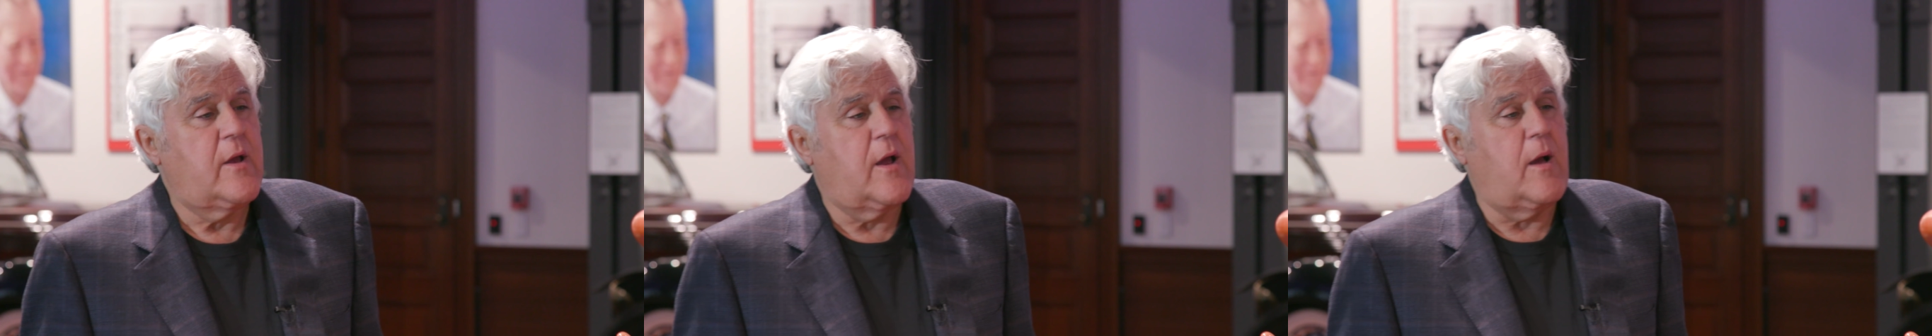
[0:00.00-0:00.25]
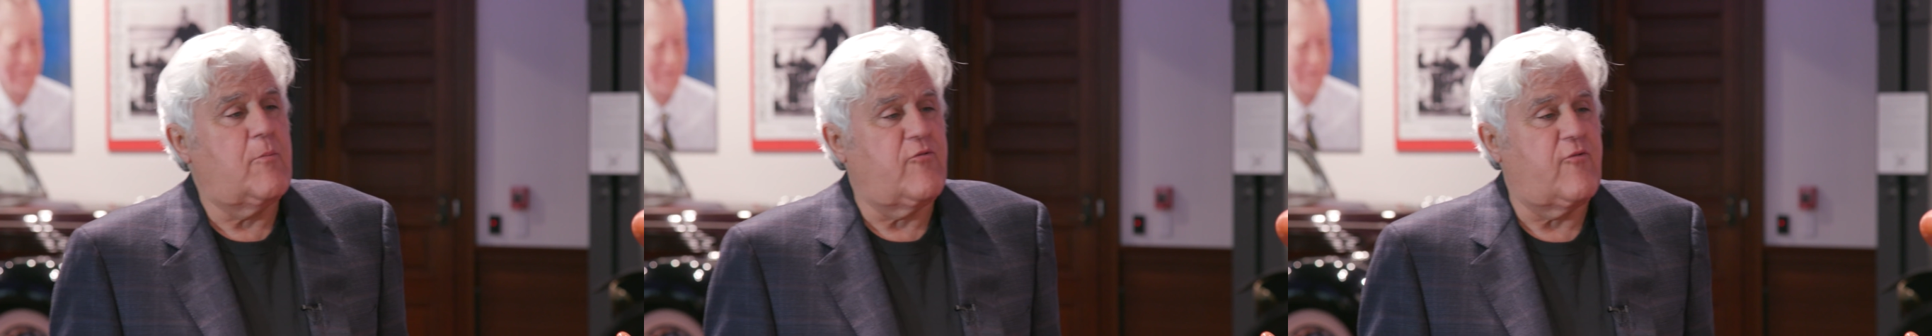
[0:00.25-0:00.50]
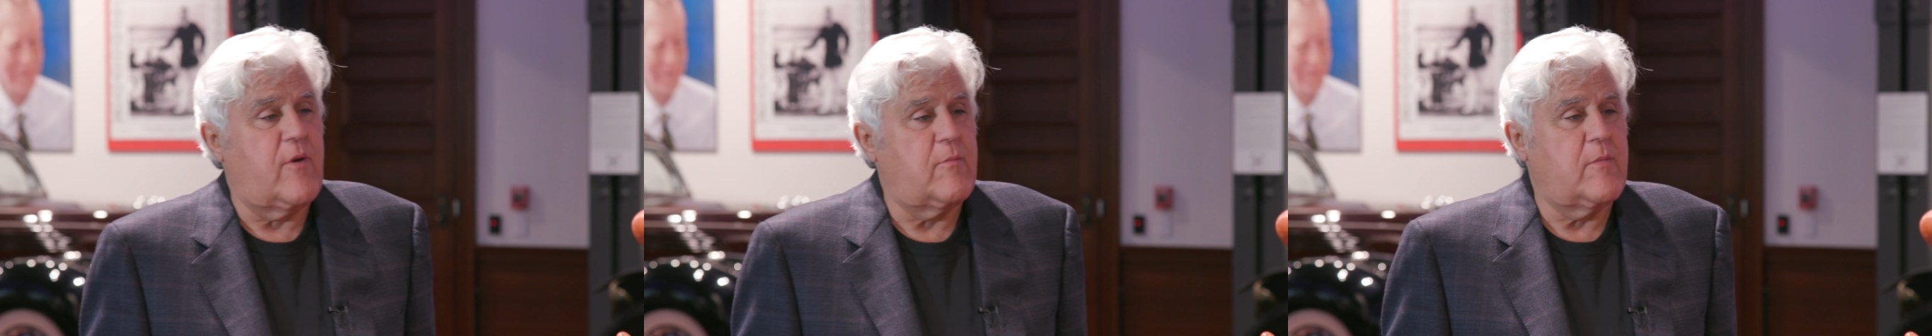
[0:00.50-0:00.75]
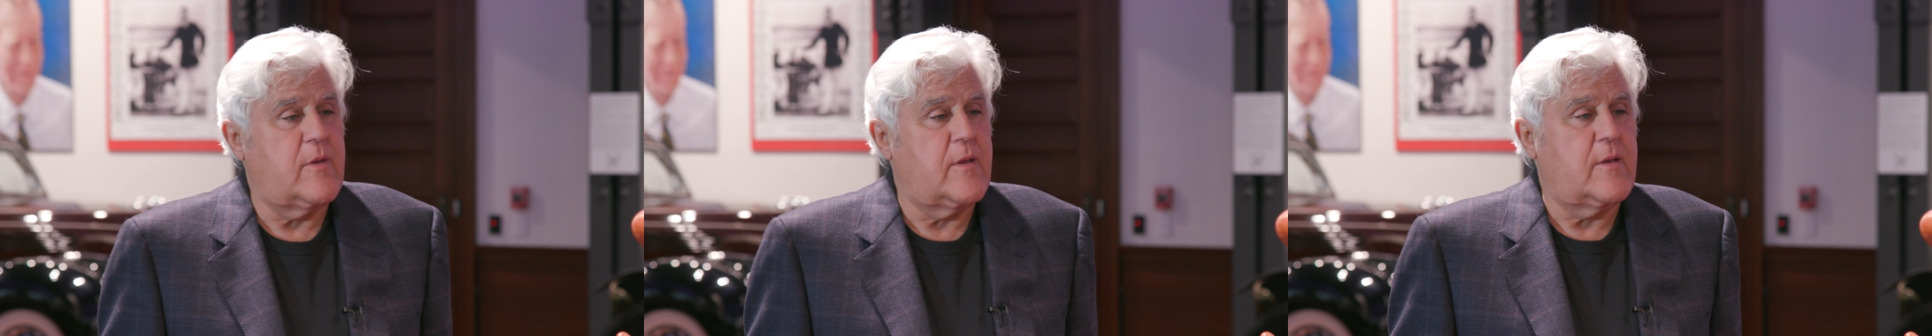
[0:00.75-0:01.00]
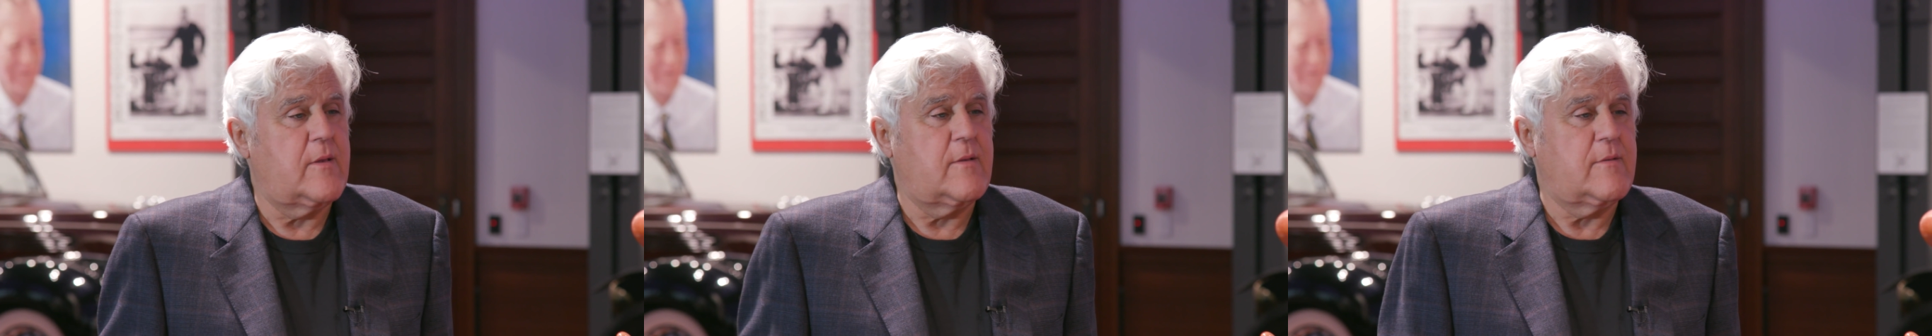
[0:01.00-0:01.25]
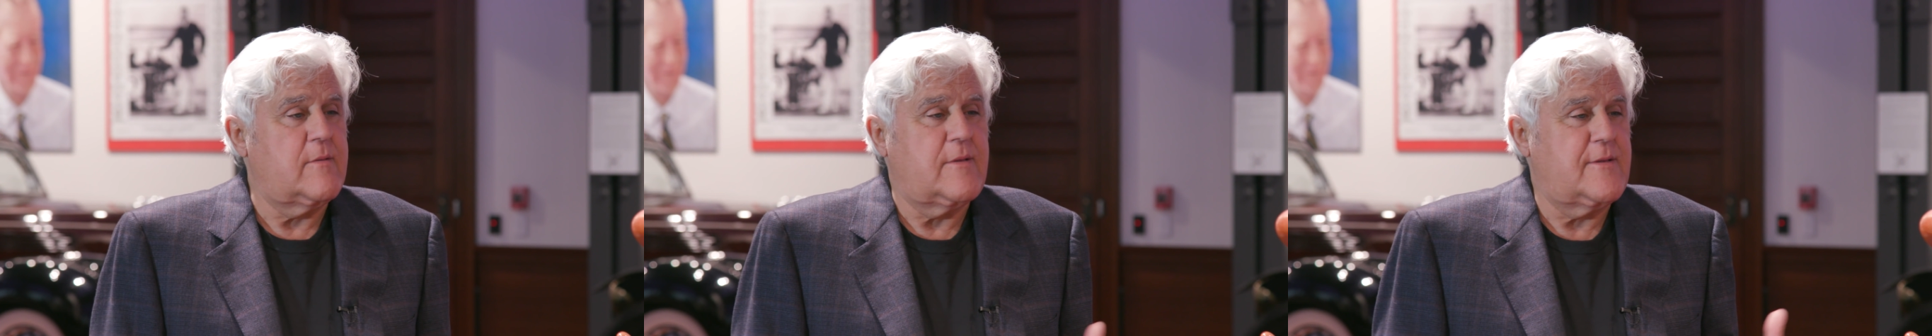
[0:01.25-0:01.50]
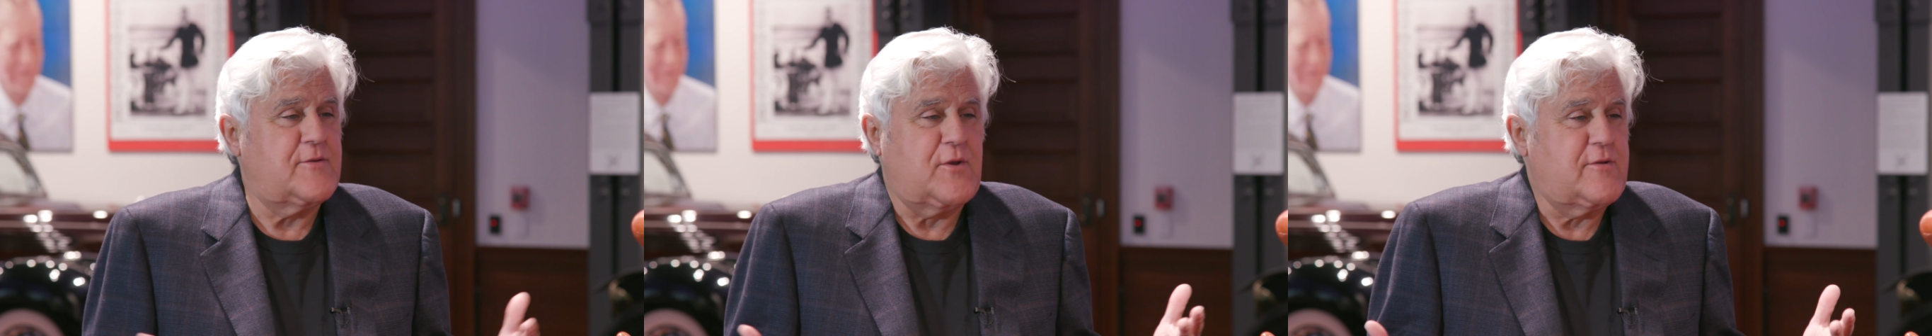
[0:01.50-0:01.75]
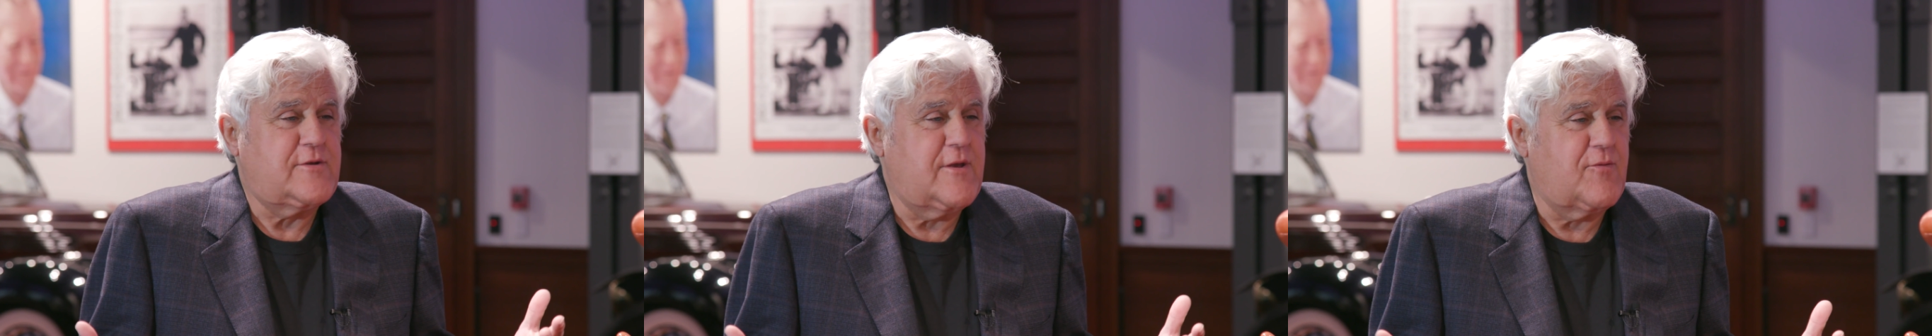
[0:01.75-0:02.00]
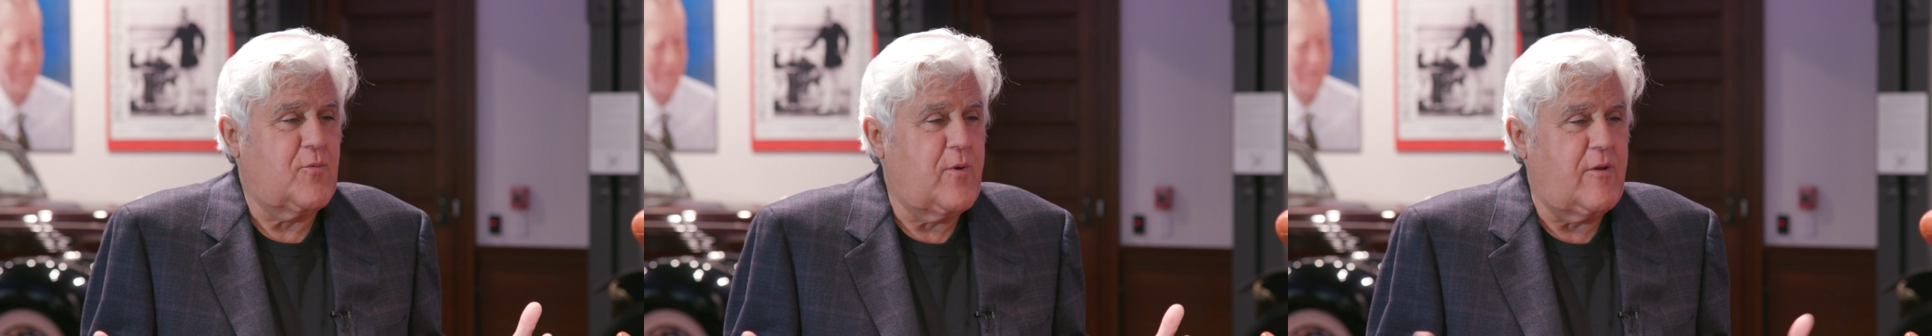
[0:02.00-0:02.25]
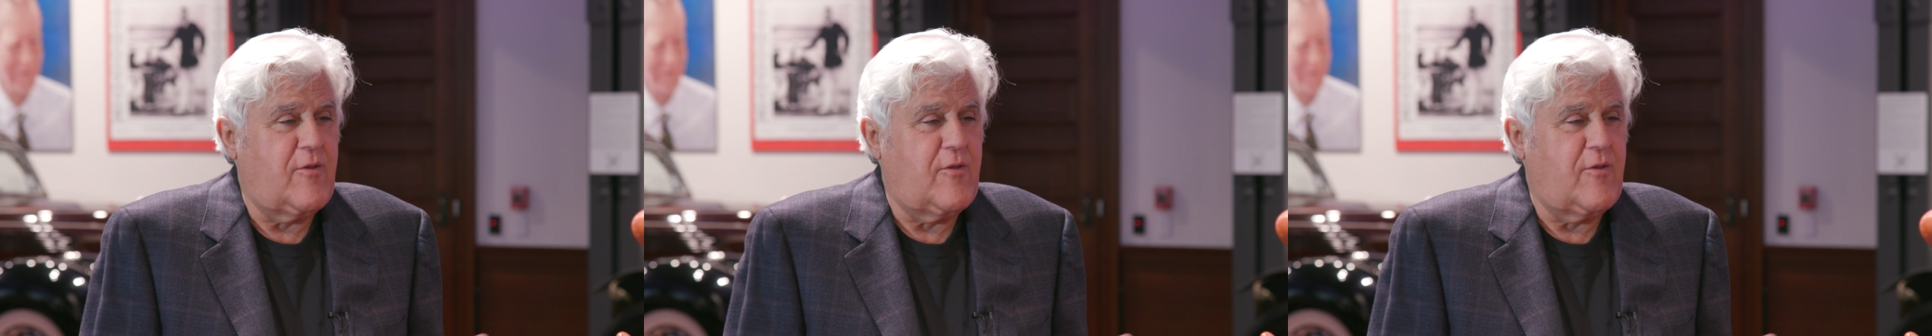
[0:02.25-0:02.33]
comes from. It's just one